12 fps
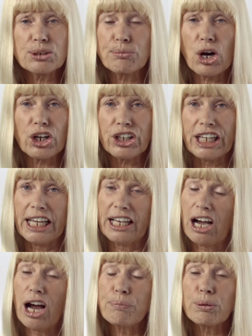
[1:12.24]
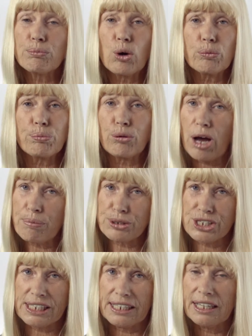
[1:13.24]
to marketing, I promote
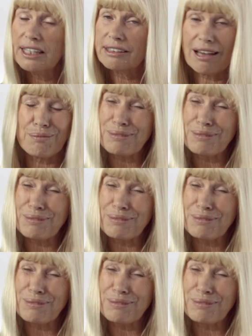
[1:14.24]
property, not